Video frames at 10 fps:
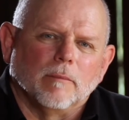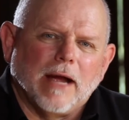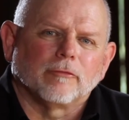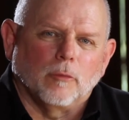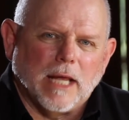
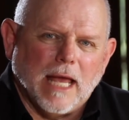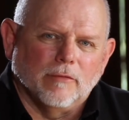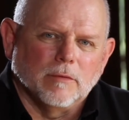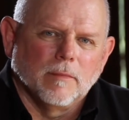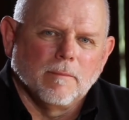after we have
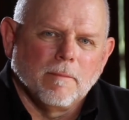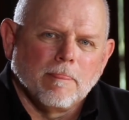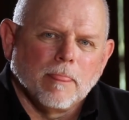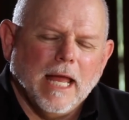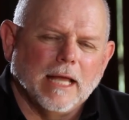them.
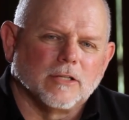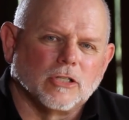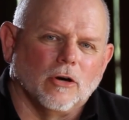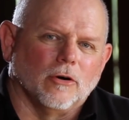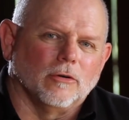And
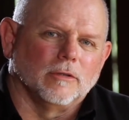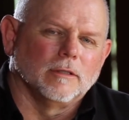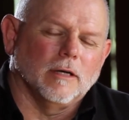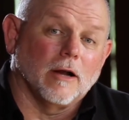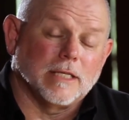so
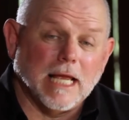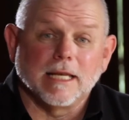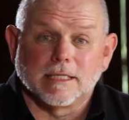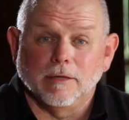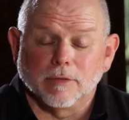our
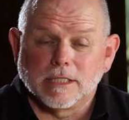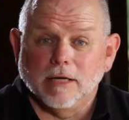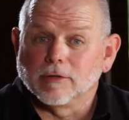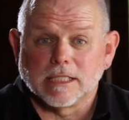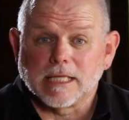tendency with
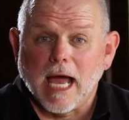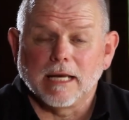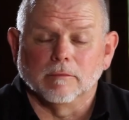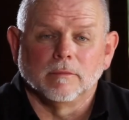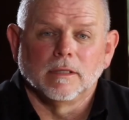secrets is to hide
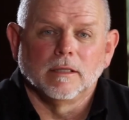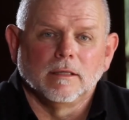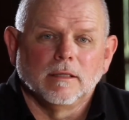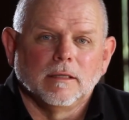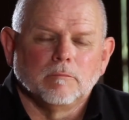them.
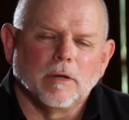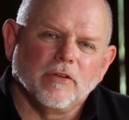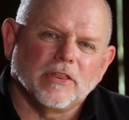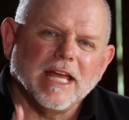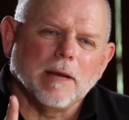But if
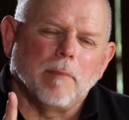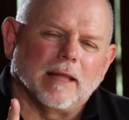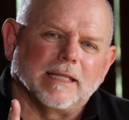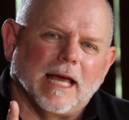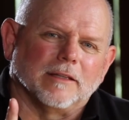you think
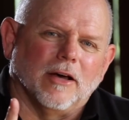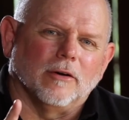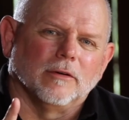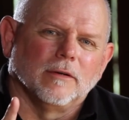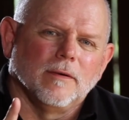about that,
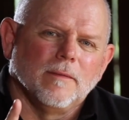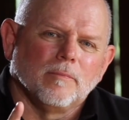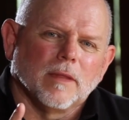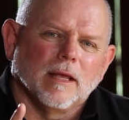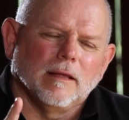though,
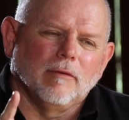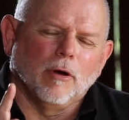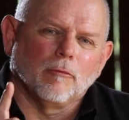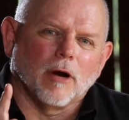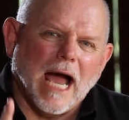
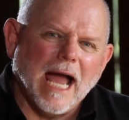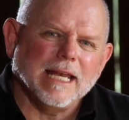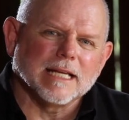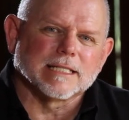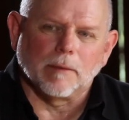when we're
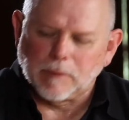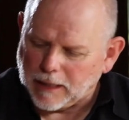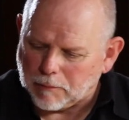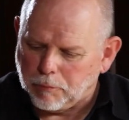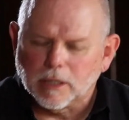hiding something,
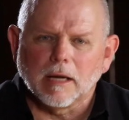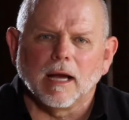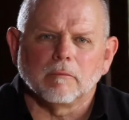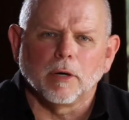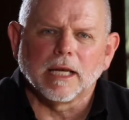like putting
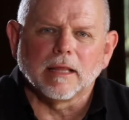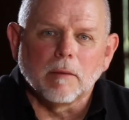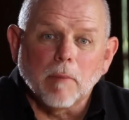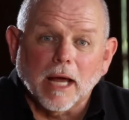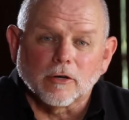
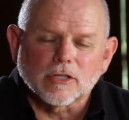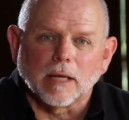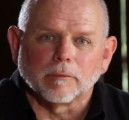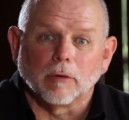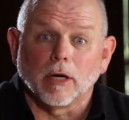them under
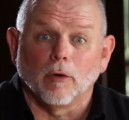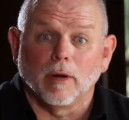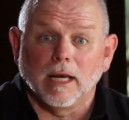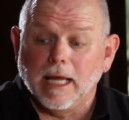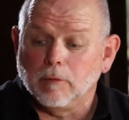something, we don't
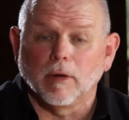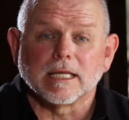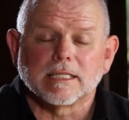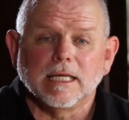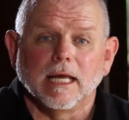want anyone to
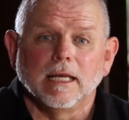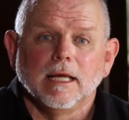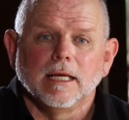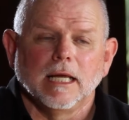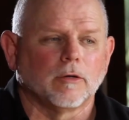see it,
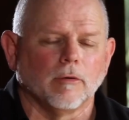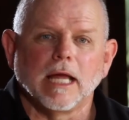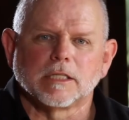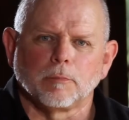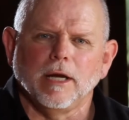it
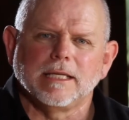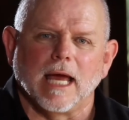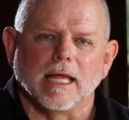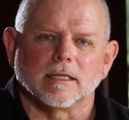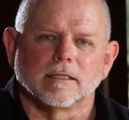creates
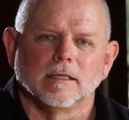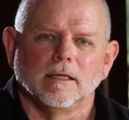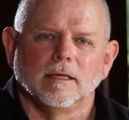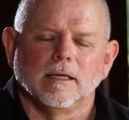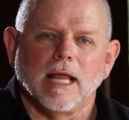pretense.
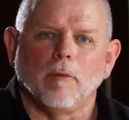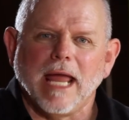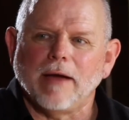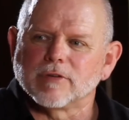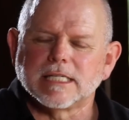Now we
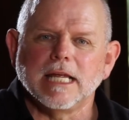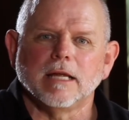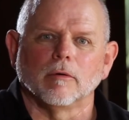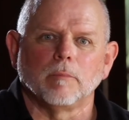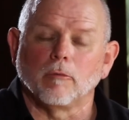have a
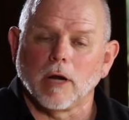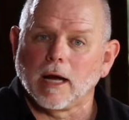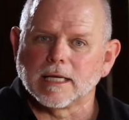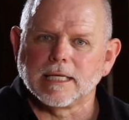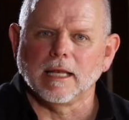secret, but we're not
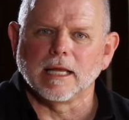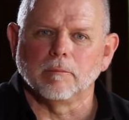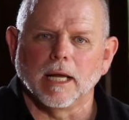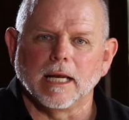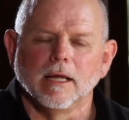going to tell
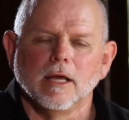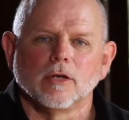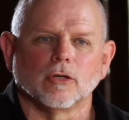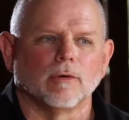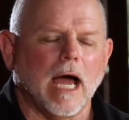anybody.
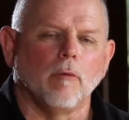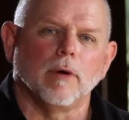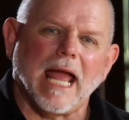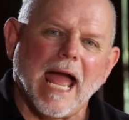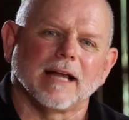So now
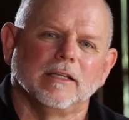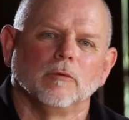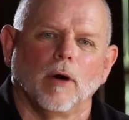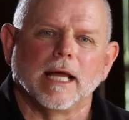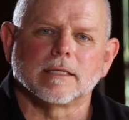we act in
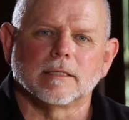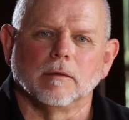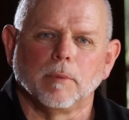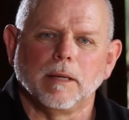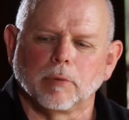ways to
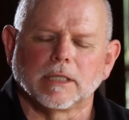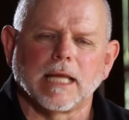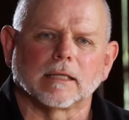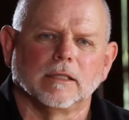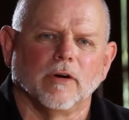be
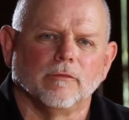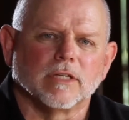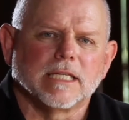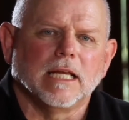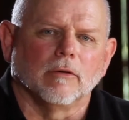protective of the
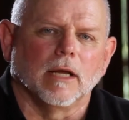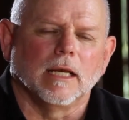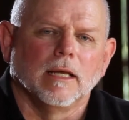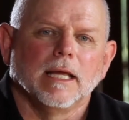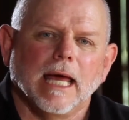secret,
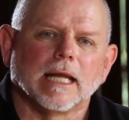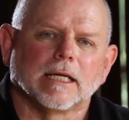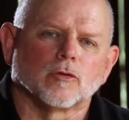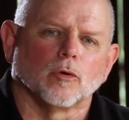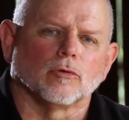and it
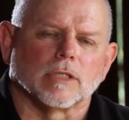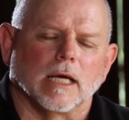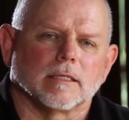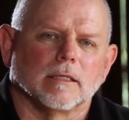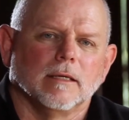controls us.